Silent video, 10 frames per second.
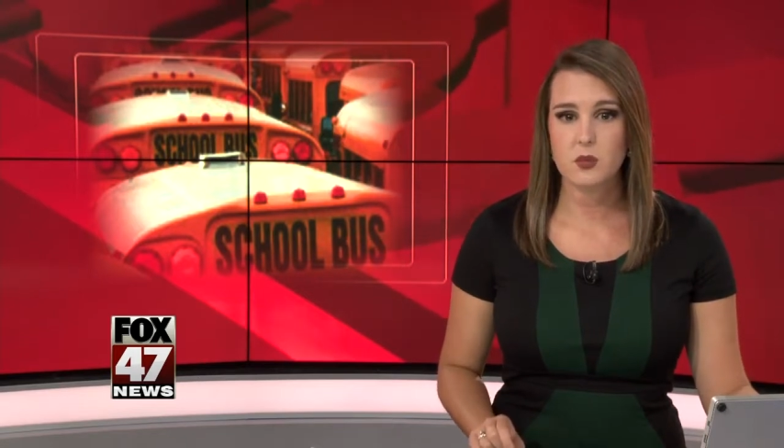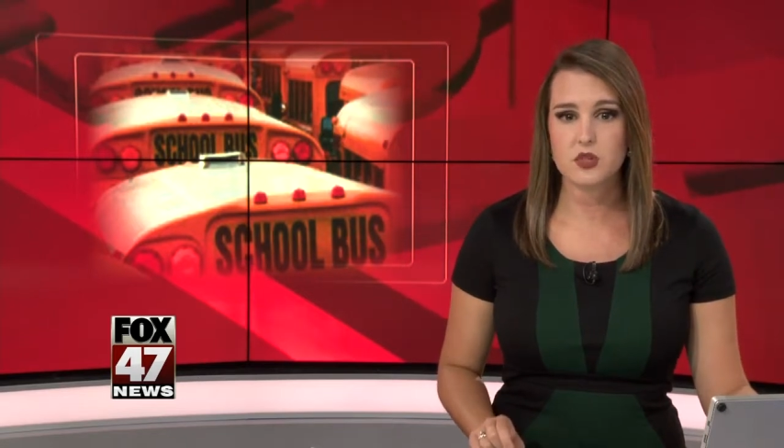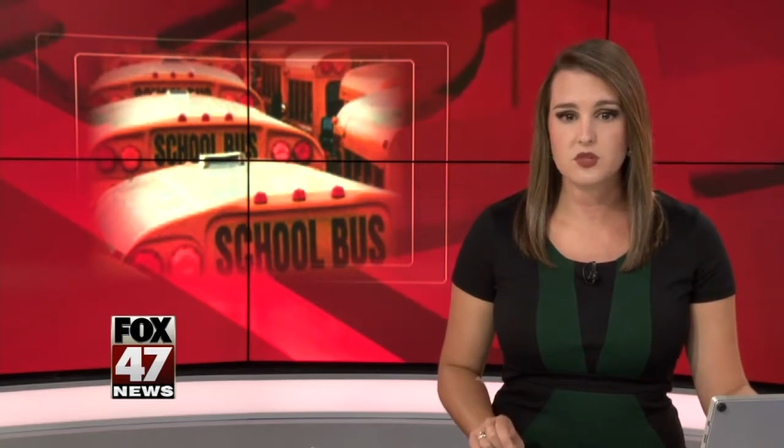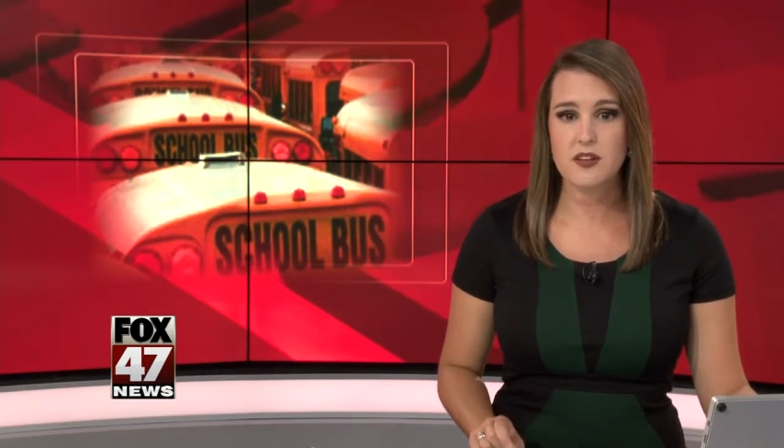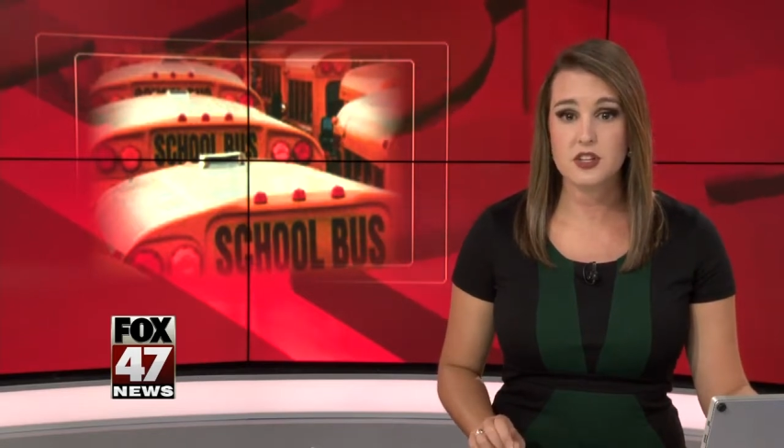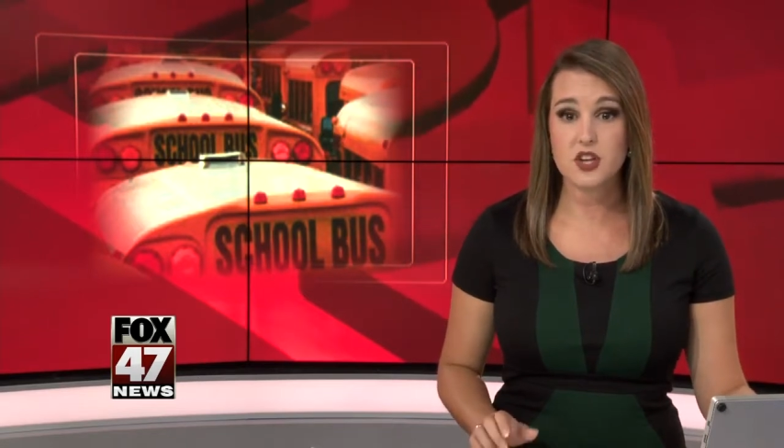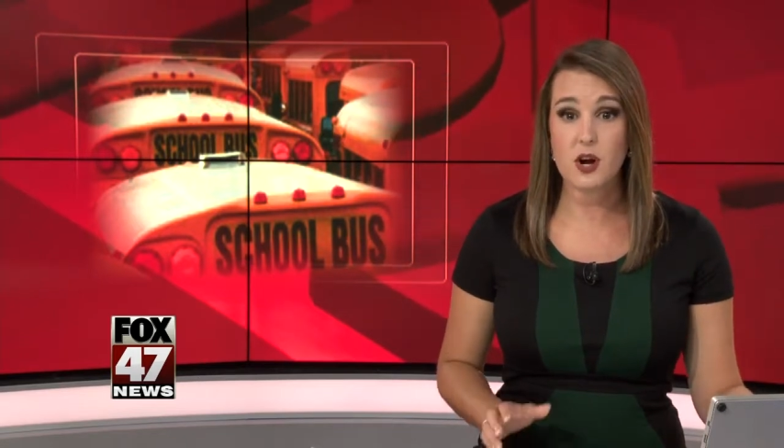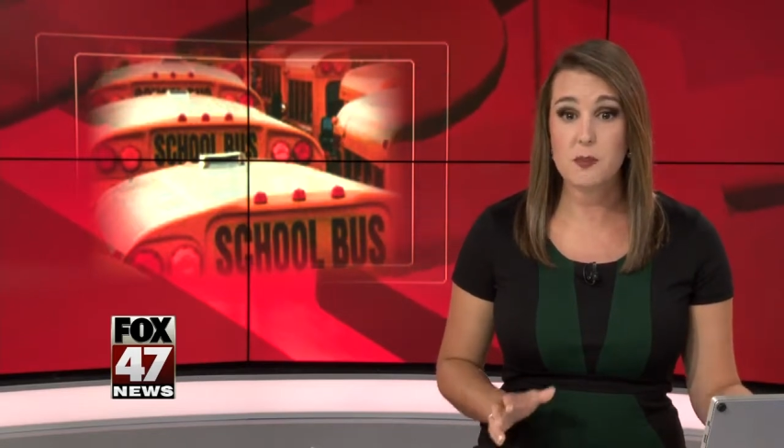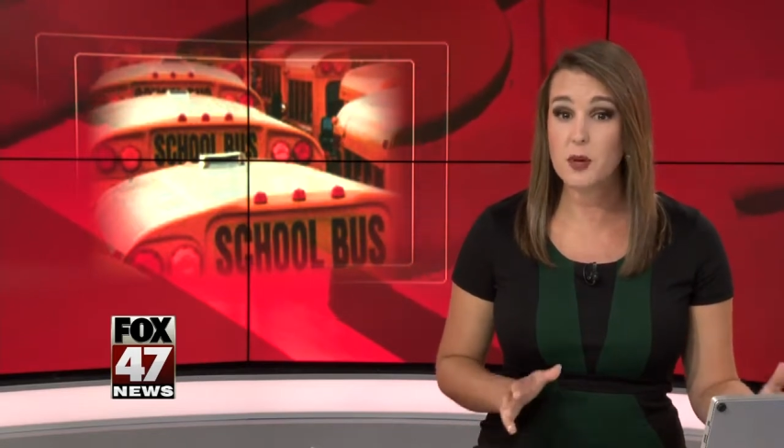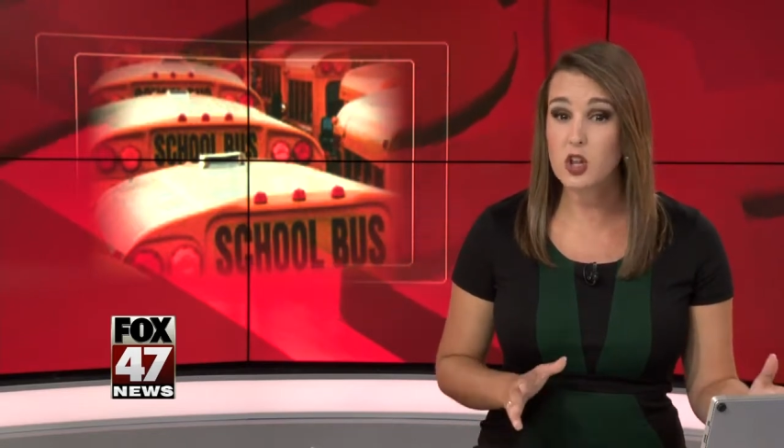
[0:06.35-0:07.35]
where drivers
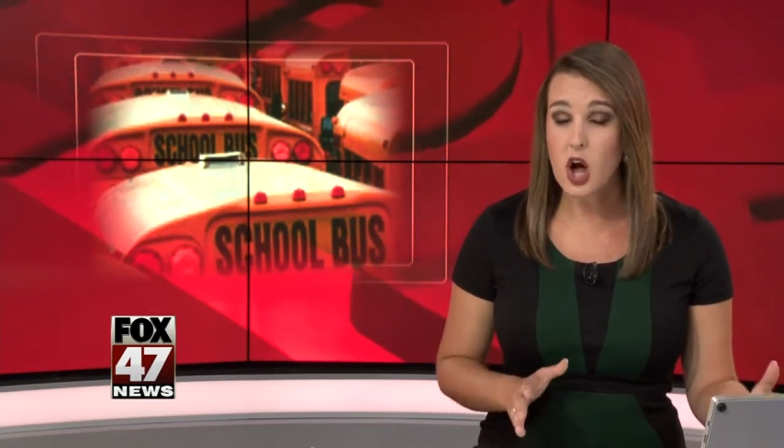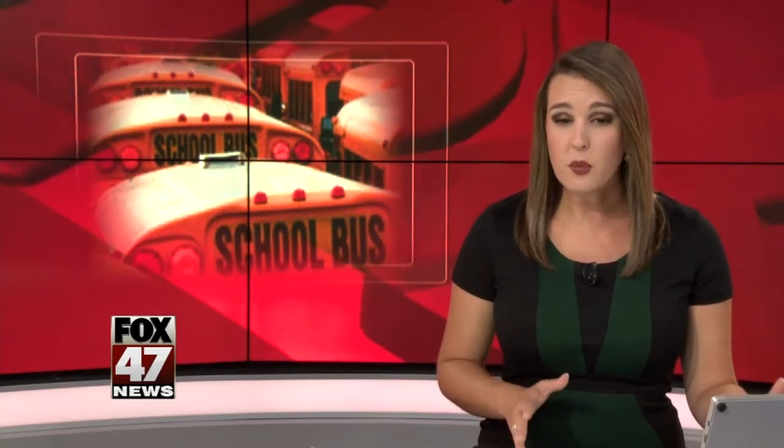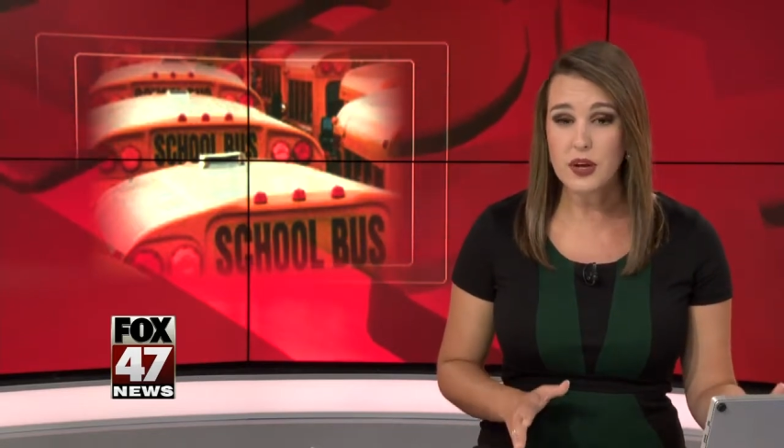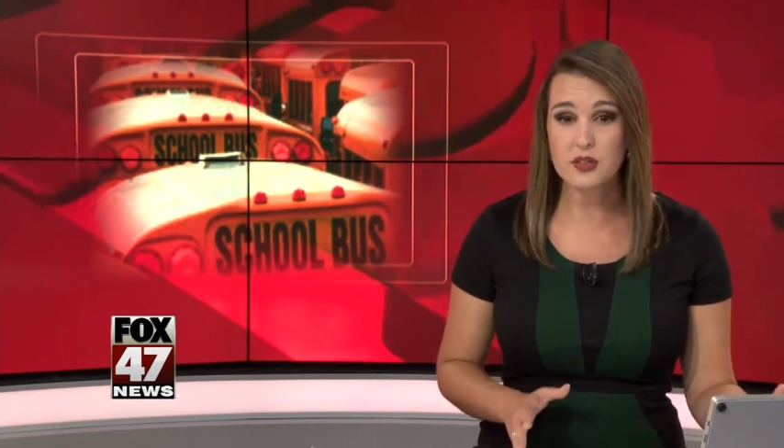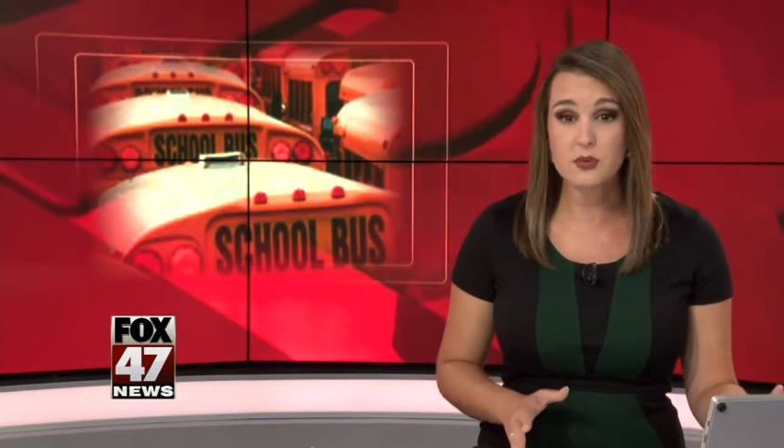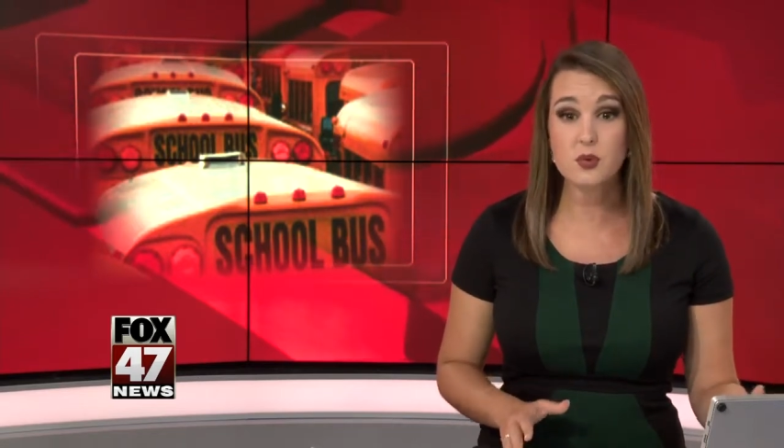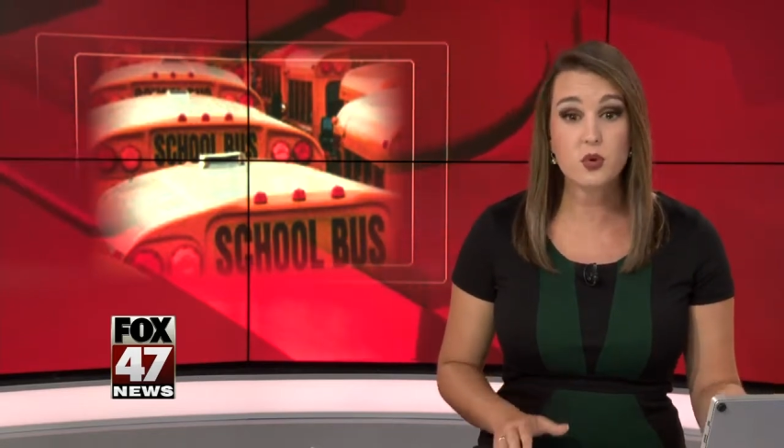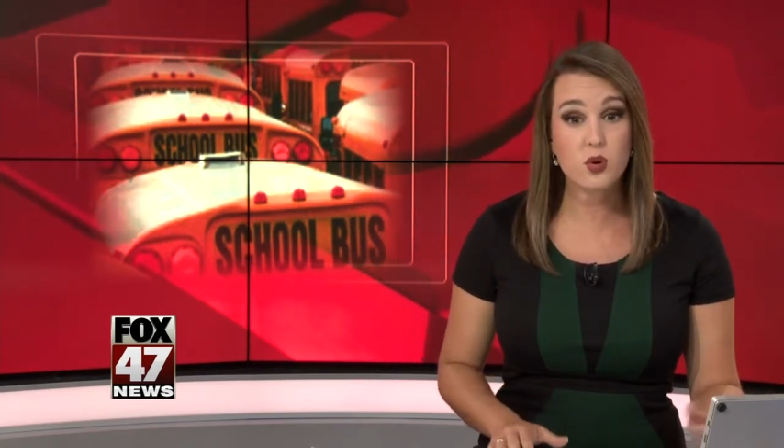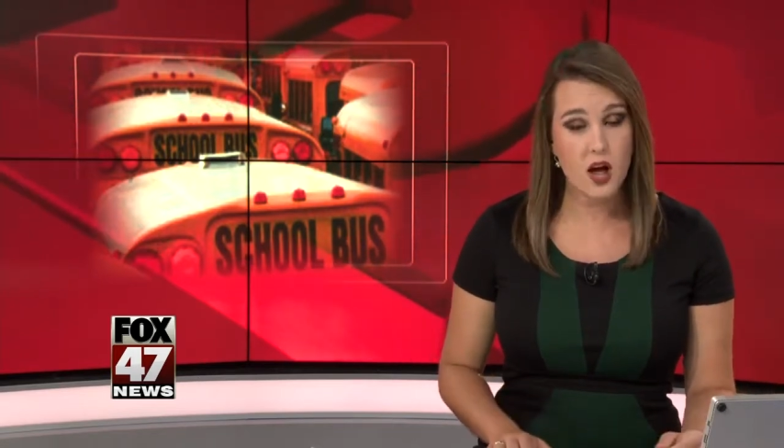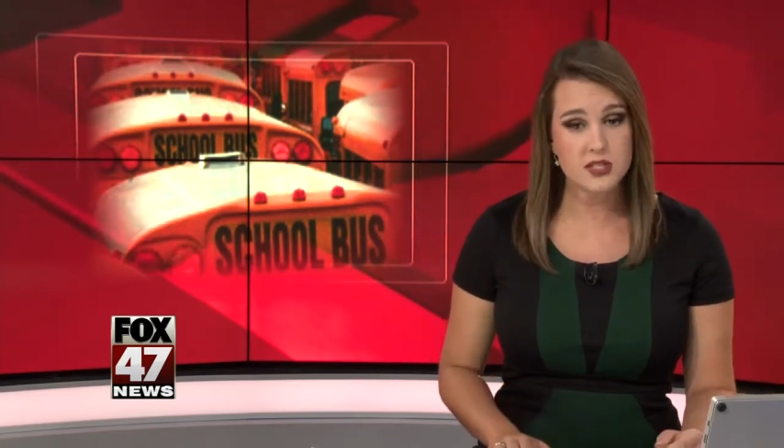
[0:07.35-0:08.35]
are blowing through
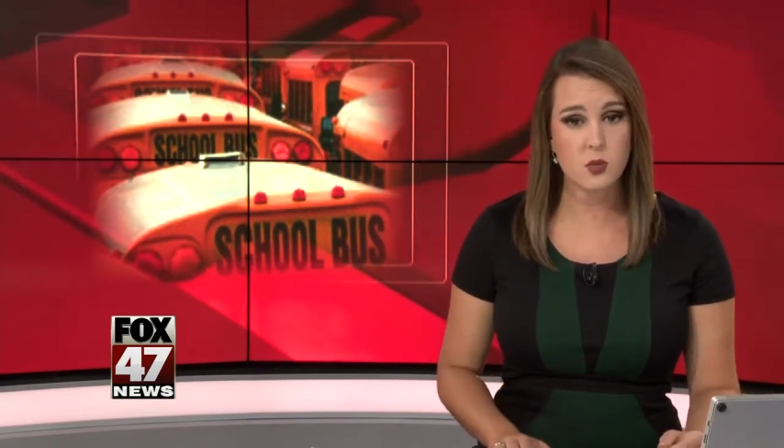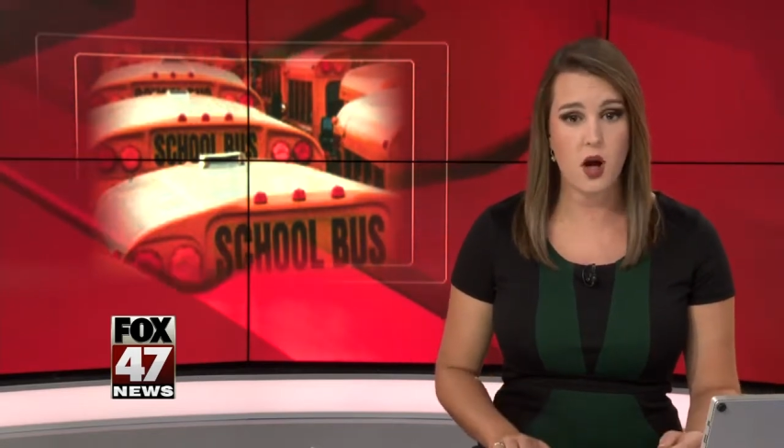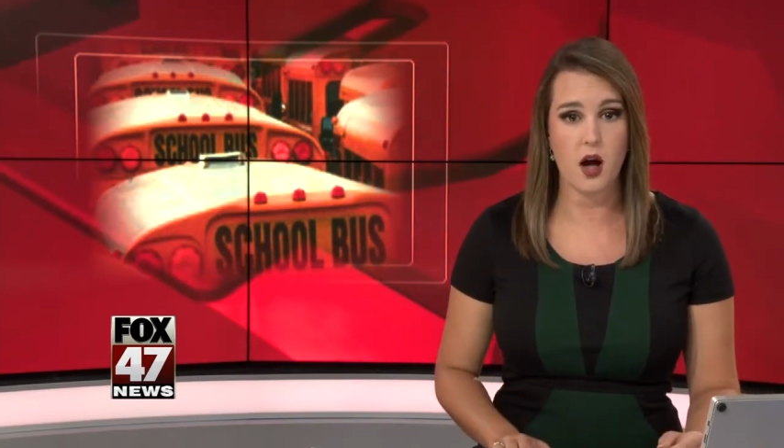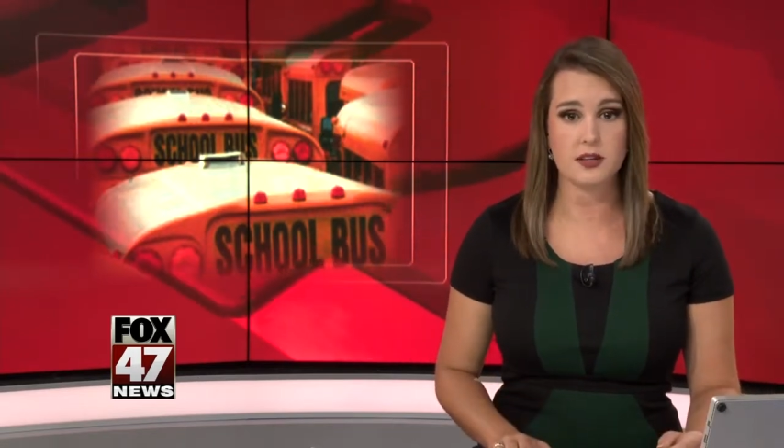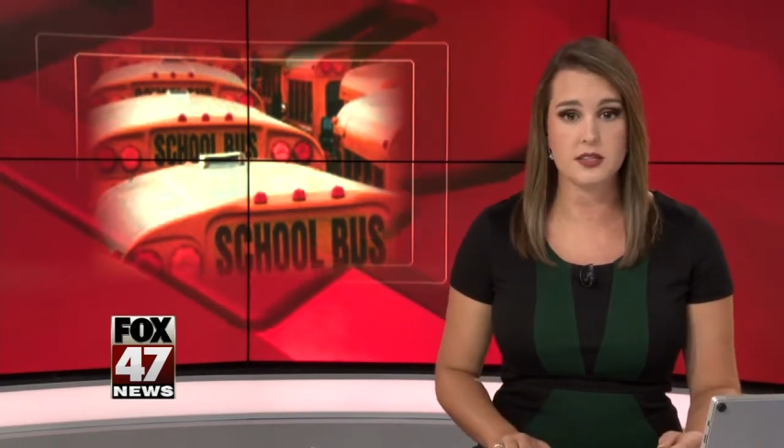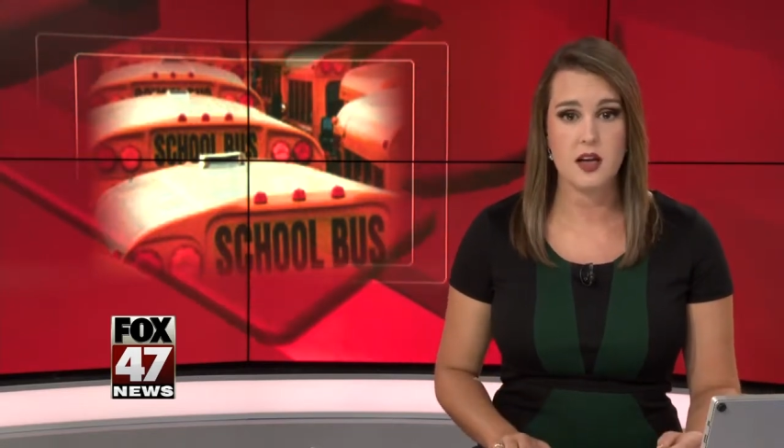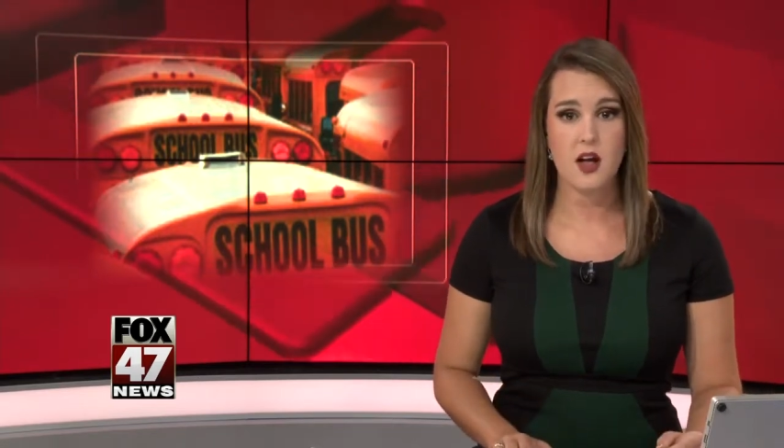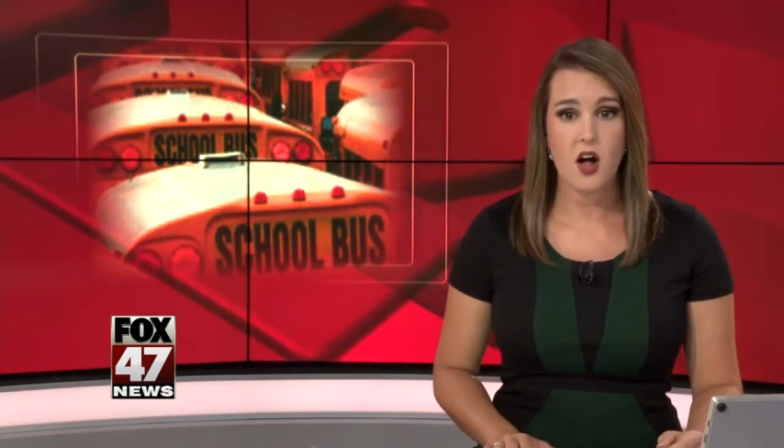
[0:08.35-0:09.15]
crosswalks,